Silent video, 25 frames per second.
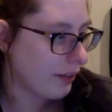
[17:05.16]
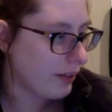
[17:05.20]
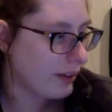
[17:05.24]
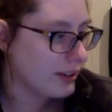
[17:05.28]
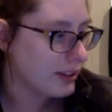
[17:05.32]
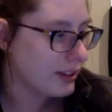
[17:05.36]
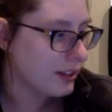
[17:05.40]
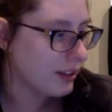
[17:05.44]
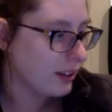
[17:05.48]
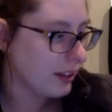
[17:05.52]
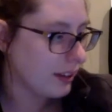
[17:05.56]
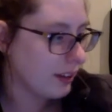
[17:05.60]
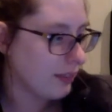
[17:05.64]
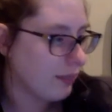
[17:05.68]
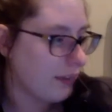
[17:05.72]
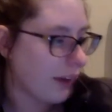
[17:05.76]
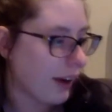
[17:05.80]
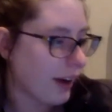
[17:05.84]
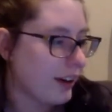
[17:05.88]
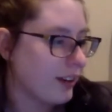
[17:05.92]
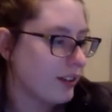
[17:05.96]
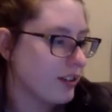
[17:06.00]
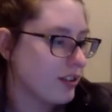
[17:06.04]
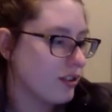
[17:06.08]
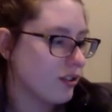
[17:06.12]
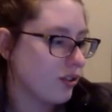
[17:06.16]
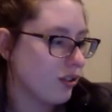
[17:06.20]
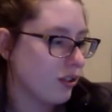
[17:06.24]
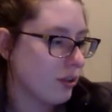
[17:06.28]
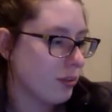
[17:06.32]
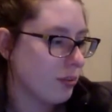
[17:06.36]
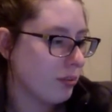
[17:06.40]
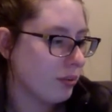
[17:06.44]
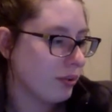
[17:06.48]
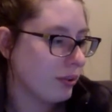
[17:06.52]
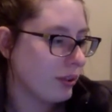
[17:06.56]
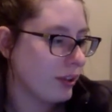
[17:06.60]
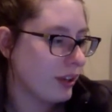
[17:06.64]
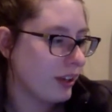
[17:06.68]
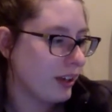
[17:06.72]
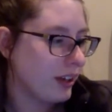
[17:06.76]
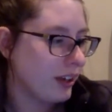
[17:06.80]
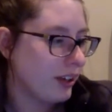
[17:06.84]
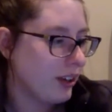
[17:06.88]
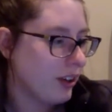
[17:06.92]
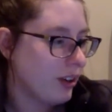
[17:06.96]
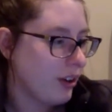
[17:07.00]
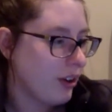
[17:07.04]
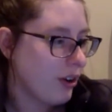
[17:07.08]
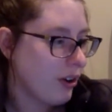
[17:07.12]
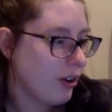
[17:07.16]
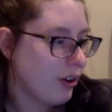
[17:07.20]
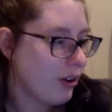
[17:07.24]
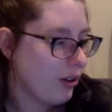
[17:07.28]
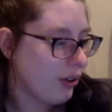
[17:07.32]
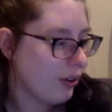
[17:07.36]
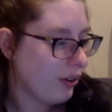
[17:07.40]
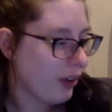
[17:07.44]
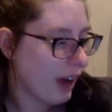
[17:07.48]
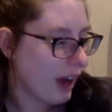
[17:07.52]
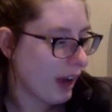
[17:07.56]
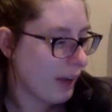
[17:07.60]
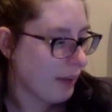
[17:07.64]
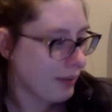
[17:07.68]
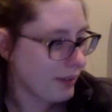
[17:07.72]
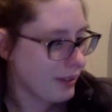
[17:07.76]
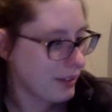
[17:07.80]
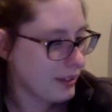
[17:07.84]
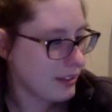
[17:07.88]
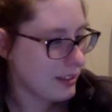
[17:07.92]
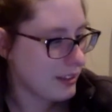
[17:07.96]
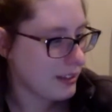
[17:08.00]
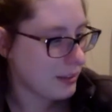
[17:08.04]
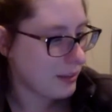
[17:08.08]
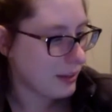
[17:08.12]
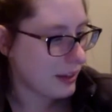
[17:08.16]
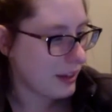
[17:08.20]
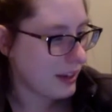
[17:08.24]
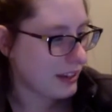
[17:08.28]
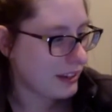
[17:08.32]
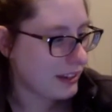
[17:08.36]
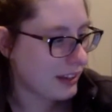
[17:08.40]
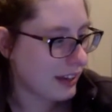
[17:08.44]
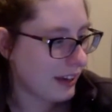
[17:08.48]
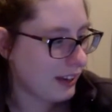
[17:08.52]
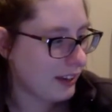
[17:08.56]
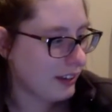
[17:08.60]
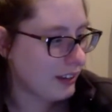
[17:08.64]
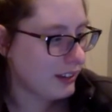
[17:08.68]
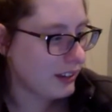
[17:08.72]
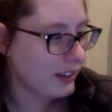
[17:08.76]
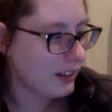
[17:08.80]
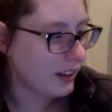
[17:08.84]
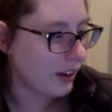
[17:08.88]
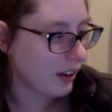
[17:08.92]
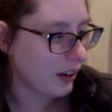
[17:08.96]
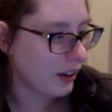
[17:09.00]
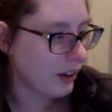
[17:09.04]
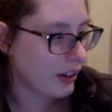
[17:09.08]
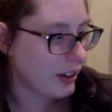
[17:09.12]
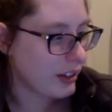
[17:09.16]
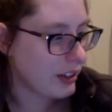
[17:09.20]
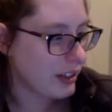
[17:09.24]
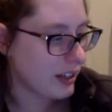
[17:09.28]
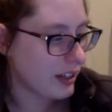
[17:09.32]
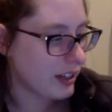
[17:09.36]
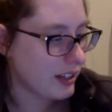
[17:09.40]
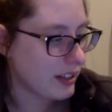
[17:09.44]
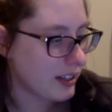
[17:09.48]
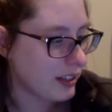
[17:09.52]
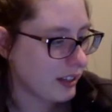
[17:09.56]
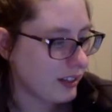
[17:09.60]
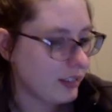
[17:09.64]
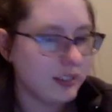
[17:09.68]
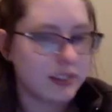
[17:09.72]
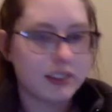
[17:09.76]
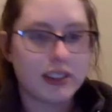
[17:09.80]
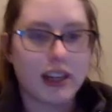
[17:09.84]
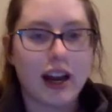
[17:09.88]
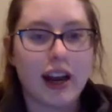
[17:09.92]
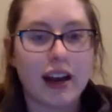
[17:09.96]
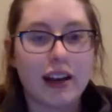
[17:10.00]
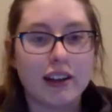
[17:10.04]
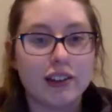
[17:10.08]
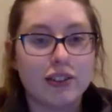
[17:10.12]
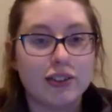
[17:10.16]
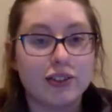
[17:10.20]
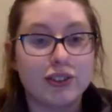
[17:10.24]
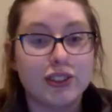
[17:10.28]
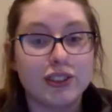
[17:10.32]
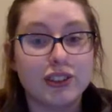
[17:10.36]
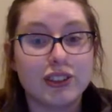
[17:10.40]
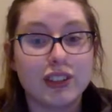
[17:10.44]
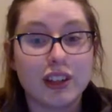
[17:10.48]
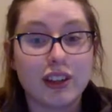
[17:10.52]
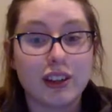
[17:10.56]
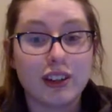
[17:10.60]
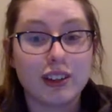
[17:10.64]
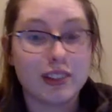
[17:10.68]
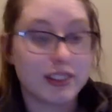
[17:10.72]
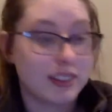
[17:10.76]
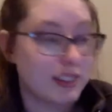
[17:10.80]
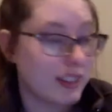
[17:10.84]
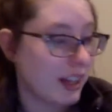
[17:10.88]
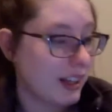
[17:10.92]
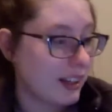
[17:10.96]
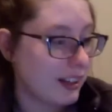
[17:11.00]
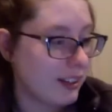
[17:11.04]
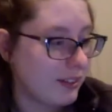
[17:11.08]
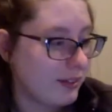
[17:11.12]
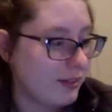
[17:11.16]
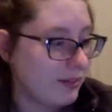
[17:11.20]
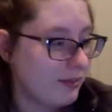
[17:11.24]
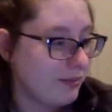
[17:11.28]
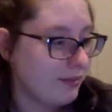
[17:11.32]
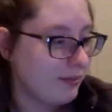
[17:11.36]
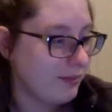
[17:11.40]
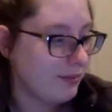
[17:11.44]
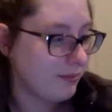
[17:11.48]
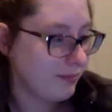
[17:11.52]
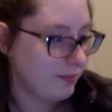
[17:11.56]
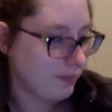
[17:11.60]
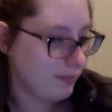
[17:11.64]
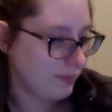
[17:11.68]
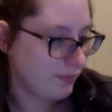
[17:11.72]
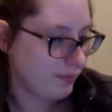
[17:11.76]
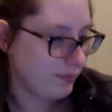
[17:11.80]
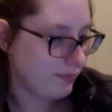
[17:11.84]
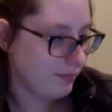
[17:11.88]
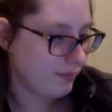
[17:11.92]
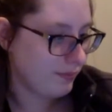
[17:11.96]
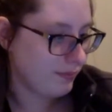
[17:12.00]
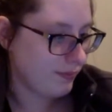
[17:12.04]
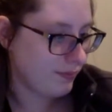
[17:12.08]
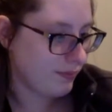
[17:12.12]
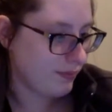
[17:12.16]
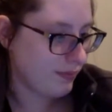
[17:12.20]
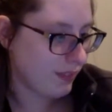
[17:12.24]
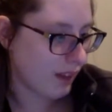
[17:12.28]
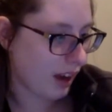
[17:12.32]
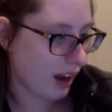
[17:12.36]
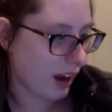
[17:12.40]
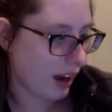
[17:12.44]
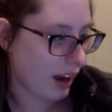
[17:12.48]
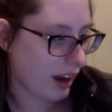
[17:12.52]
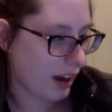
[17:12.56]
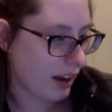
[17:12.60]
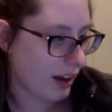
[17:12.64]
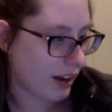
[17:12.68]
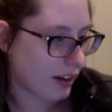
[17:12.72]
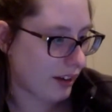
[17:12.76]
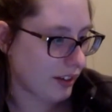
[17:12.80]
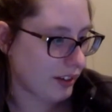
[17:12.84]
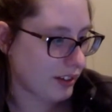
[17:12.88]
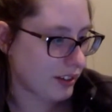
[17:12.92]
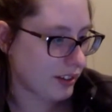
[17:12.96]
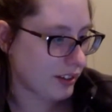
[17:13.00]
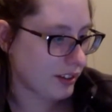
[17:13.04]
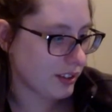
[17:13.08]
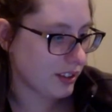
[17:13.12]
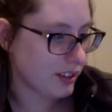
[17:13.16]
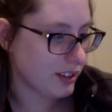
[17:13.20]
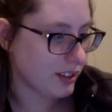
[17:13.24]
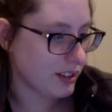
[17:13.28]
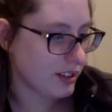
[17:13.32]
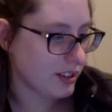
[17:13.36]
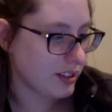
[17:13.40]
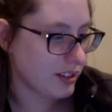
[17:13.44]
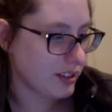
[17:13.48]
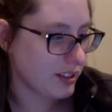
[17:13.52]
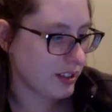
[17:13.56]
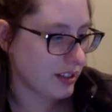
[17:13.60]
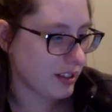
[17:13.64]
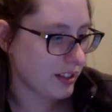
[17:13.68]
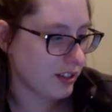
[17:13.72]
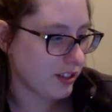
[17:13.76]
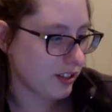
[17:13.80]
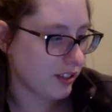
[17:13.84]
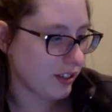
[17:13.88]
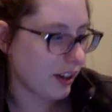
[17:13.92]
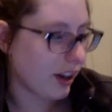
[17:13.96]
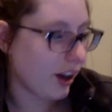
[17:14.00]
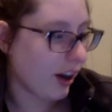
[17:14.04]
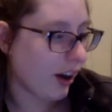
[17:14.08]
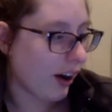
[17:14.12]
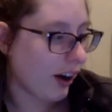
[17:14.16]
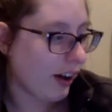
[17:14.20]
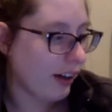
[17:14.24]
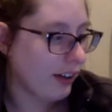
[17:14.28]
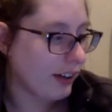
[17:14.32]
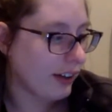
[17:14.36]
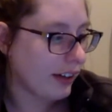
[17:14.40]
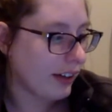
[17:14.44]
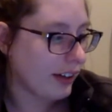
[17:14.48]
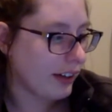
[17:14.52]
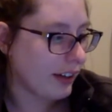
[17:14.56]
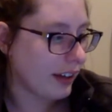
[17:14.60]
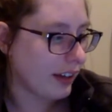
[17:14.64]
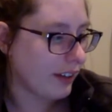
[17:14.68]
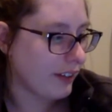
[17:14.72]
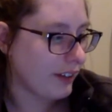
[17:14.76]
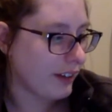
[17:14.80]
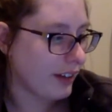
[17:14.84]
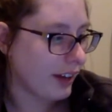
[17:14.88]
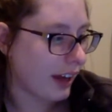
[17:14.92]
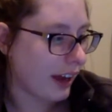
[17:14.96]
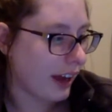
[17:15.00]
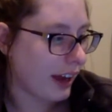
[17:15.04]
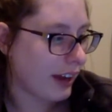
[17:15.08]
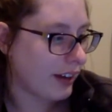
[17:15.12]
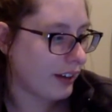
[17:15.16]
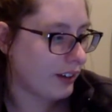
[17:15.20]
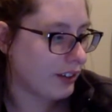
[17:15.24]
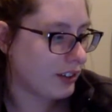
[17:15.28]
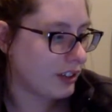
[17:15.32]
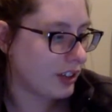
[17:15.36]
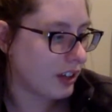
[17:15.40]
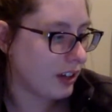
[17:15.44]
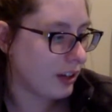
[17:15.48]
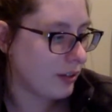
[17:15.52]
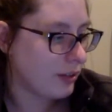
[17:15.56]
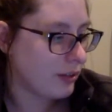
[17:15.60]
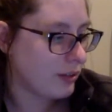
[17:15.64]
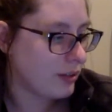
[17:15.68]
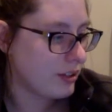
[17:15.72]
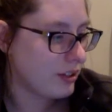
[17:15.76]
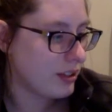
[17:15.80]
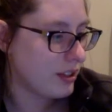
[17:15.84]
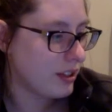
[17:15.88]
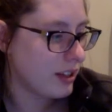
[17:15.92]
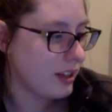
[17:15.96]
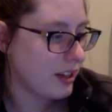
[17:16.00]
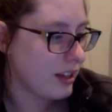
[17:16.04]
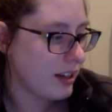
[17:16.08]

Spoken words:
recently fired store employee who happens to be a talented artist and a single dad to his youngest son. It also stars Deidre Hall and David Hatton Jones.